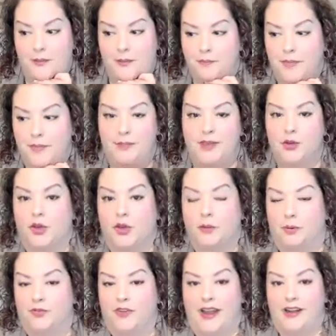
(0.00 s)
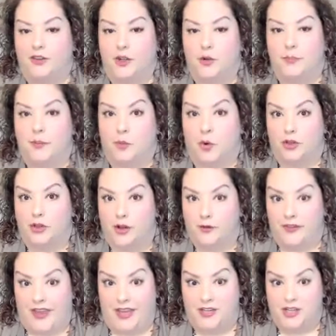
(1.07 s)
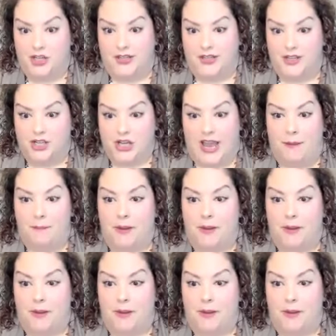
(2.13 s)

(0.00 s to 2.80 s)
maybe you could provide a little bit more clarification in the chat.